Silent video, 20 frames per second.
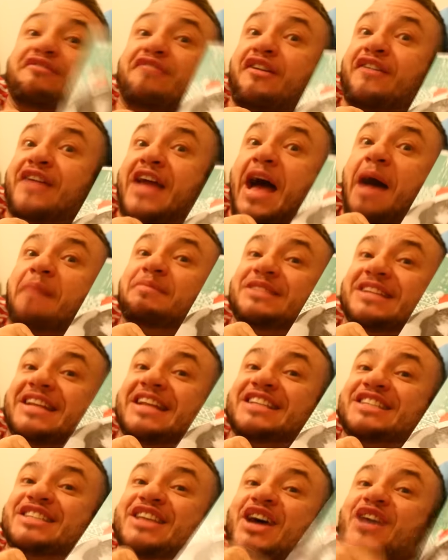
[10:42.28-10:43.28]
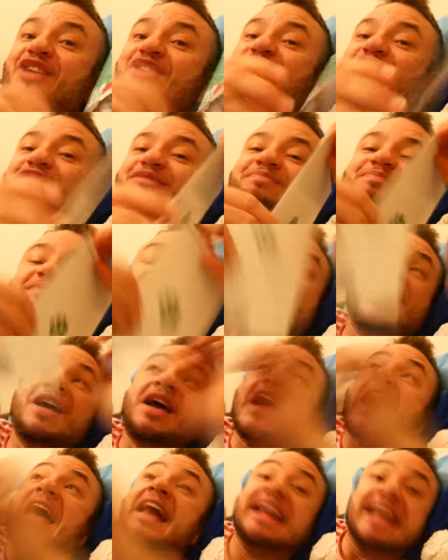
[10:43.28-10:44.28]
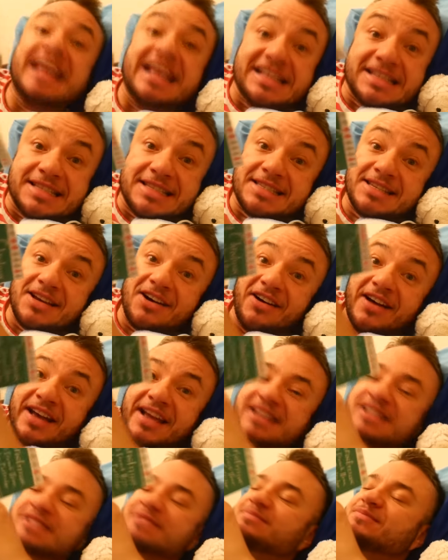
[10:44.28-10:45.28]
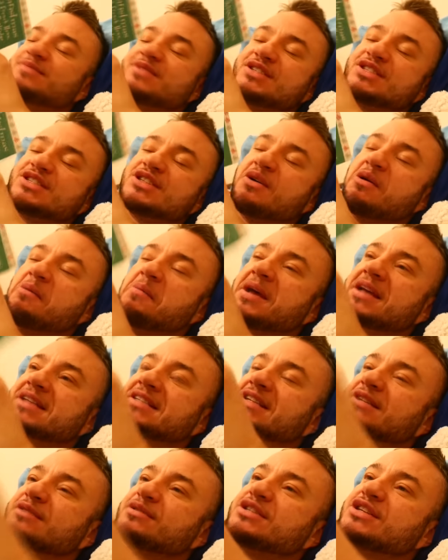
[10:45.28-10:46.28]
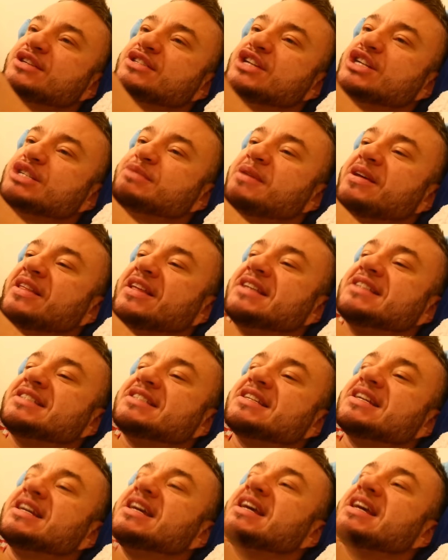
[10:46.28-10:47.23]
Very apt in itself. And inside, so amazing, I was so touched by this,